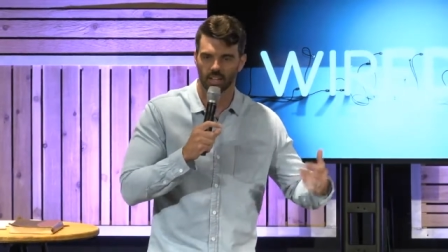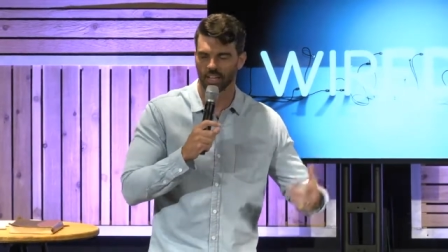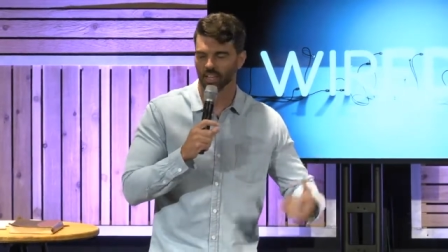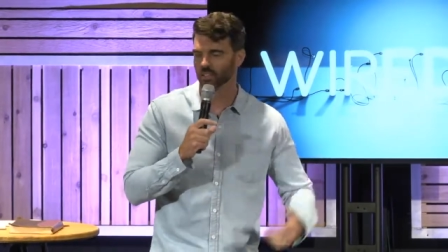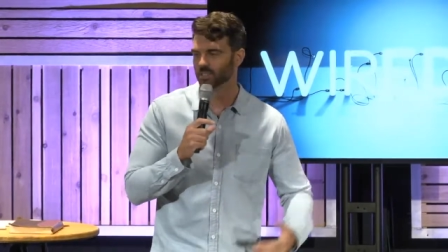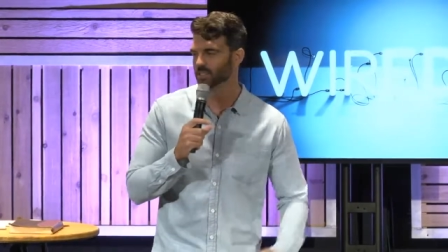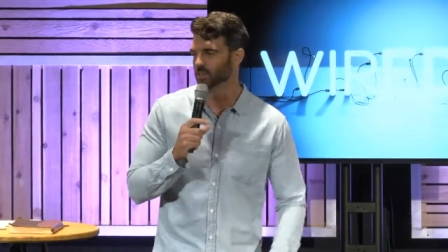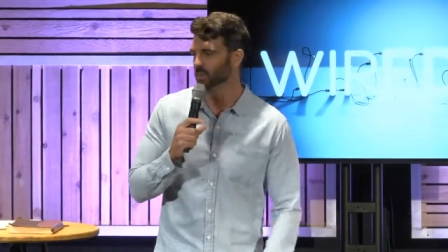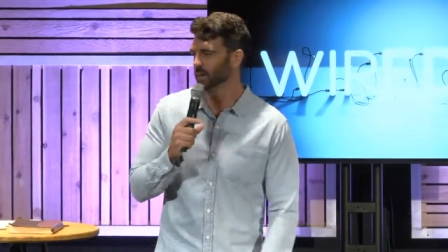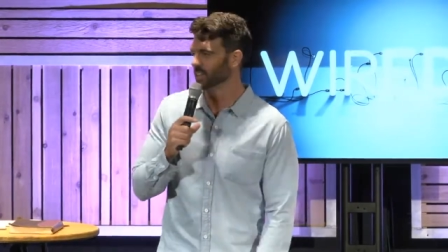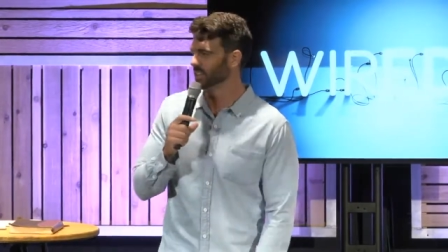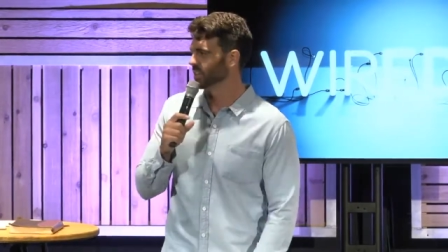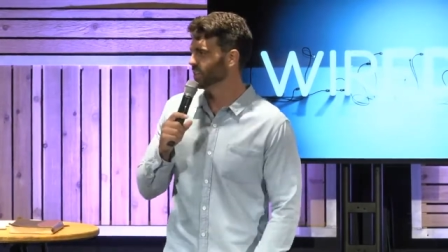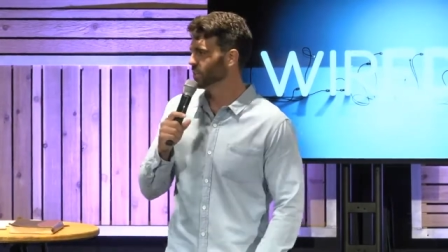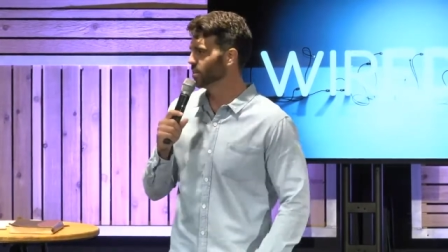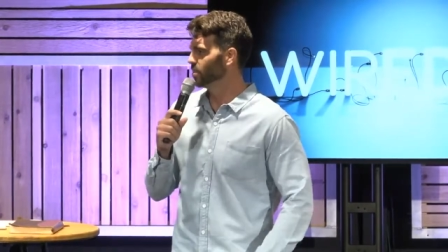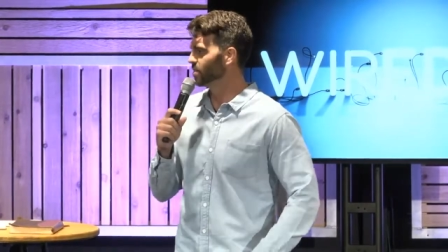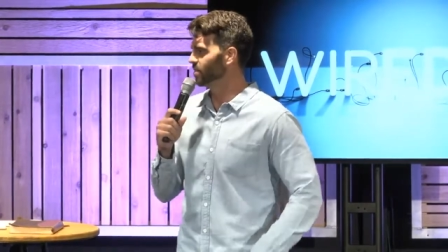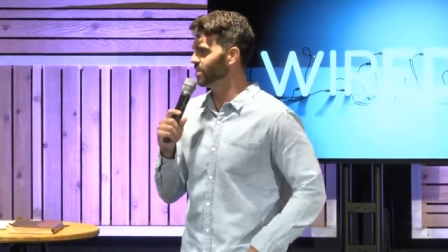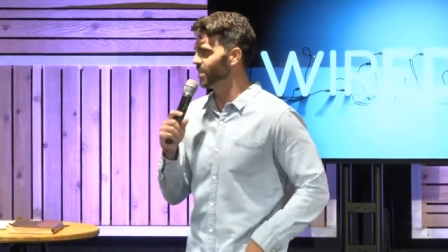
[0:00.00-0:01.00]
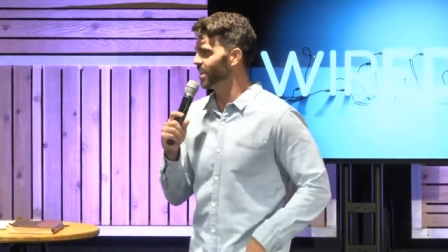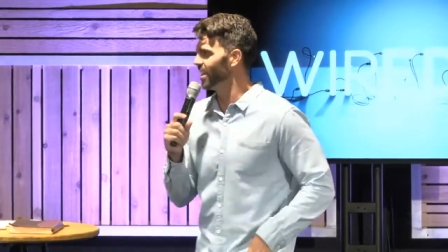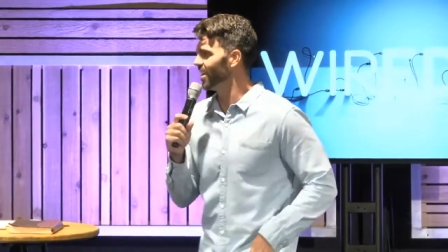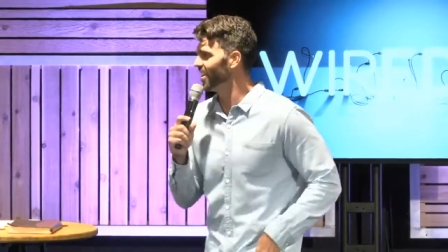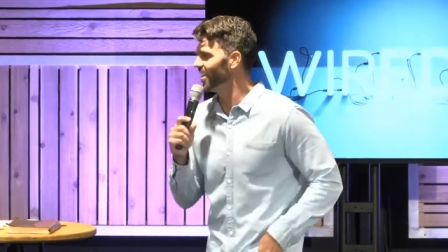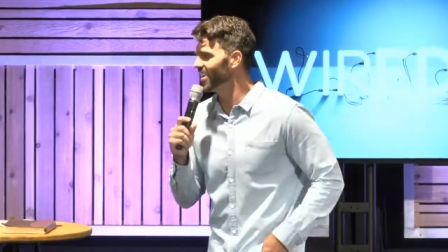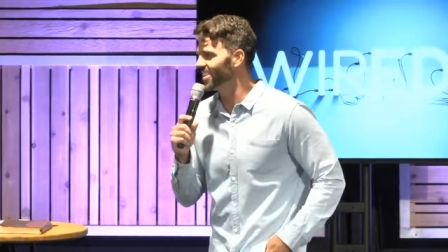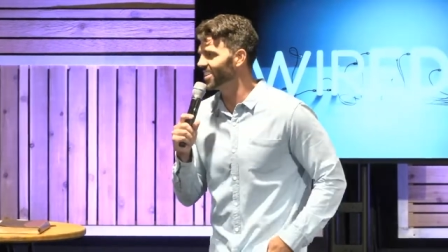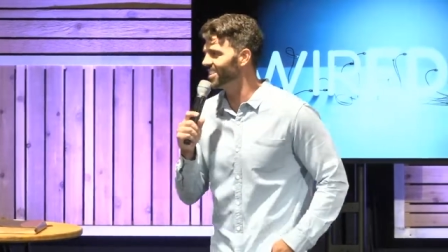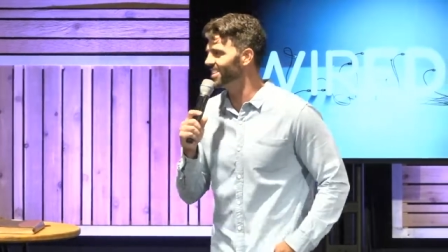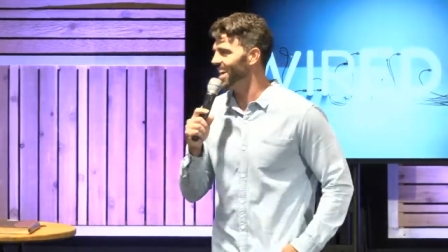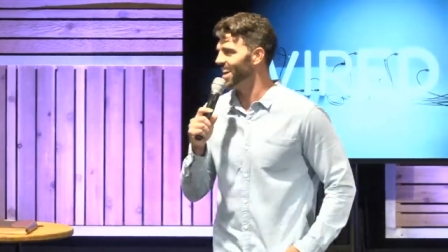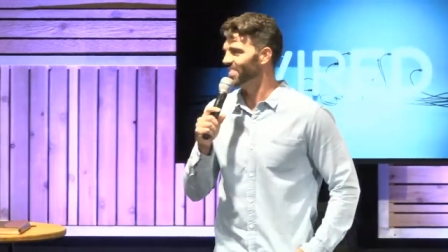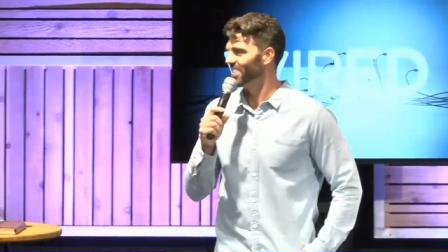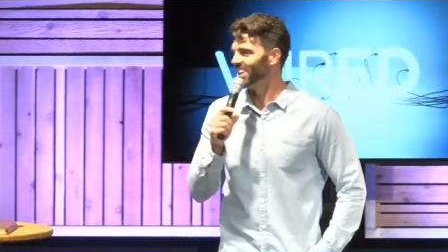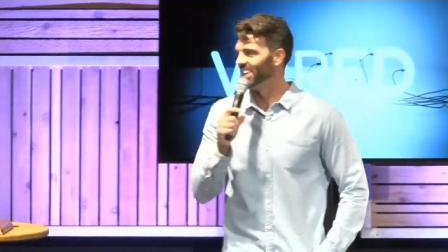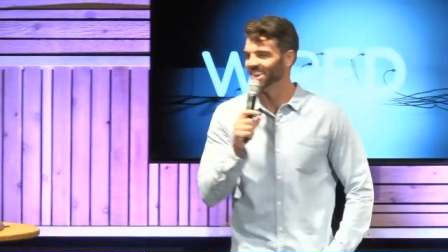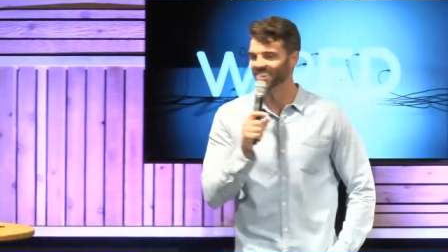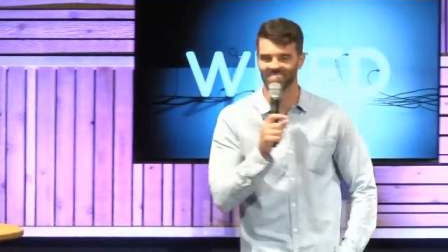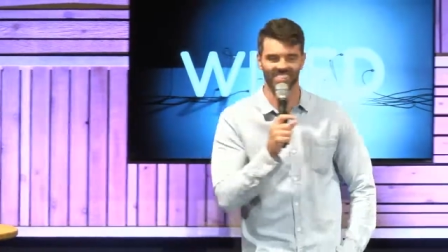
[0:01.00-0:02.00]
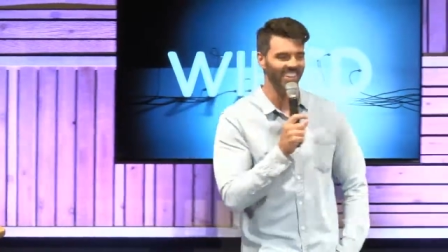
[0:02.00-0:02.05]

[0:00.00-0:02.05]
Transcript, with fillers: used to make the youth do that all the time. I love it. All